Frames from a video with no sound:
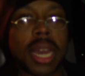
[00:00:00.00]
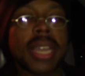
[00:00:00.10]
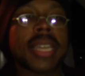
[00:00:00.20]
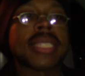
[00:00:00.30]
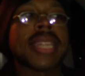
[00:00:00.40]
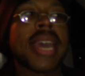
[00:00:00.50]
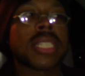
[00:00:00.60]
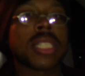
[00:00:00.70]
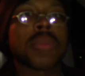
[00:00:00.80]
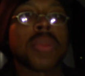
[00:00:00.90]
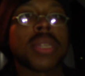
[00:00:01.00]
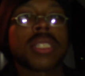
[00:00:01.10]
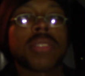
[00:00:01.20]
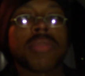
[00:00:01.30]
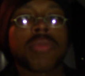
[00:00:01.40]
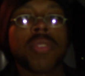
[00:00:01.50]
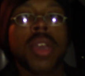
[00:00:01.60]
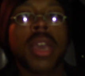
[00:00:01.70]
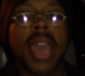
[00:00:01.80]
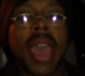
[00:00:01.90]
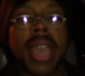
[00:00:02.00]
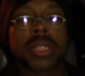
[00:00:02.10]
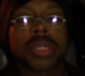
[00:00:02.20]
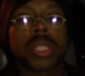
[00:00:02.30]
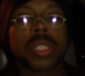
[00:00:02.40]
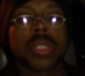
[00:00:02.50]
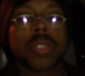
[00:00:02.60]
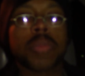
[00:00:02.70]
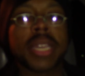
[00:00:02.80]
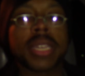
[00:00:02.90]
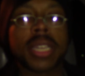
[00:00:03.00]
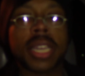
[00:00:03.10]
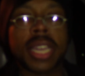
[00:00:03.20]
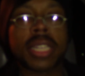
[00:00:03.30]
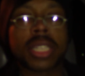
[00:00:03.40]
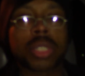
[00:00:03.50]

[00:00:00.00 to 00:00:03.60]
Like, it's not just a bunch of actors speaking English